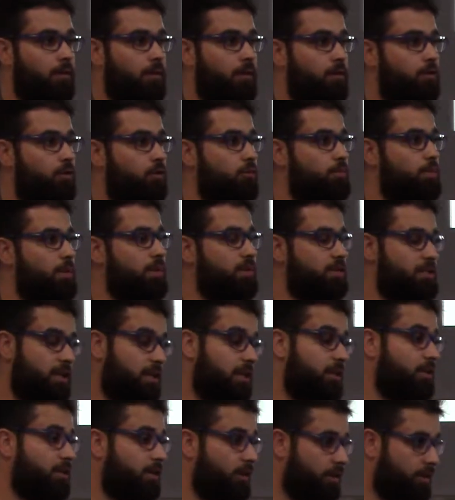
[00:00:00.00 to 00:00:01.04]
It could be the
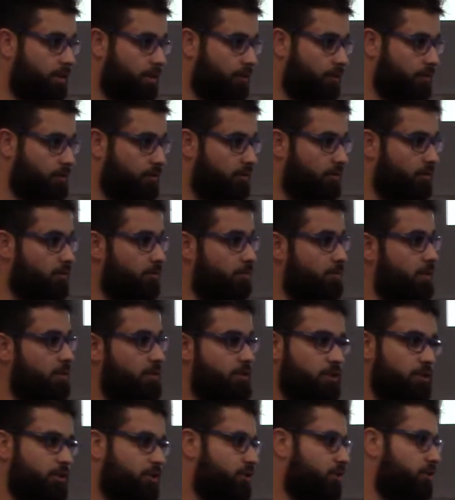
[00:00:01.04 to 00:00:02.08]
secondary character. It could be a
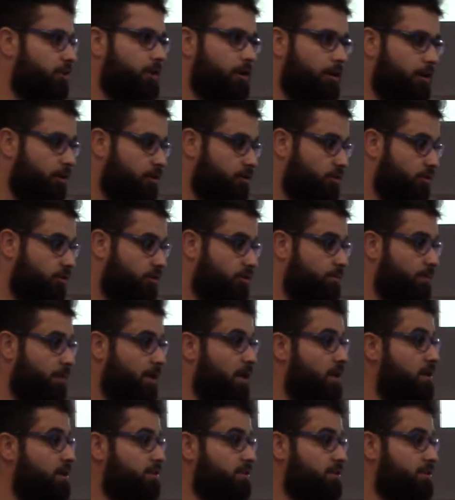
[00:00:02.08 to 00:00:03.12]
tertiary character. It could be
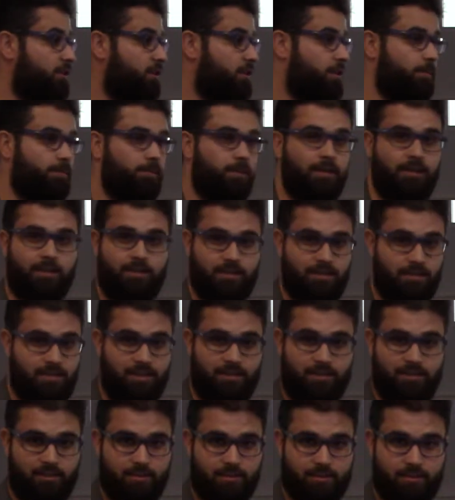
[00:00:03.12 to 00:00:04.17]
unnecessary completely to the
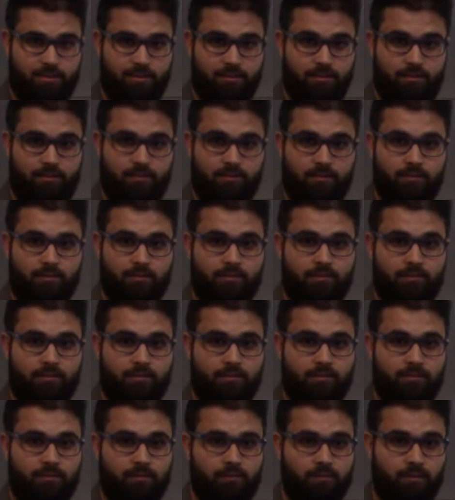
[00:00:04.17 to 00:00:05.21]
sentence.
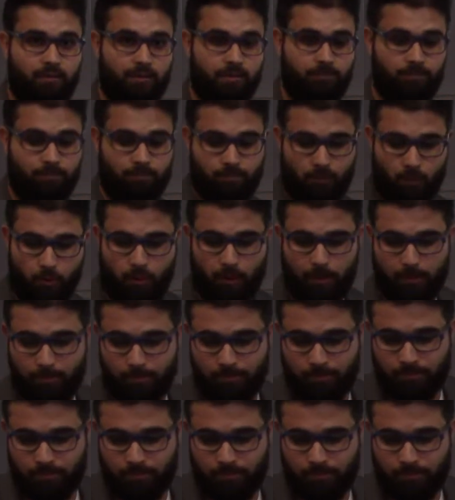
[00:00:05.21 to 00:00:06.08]
Right? Okay.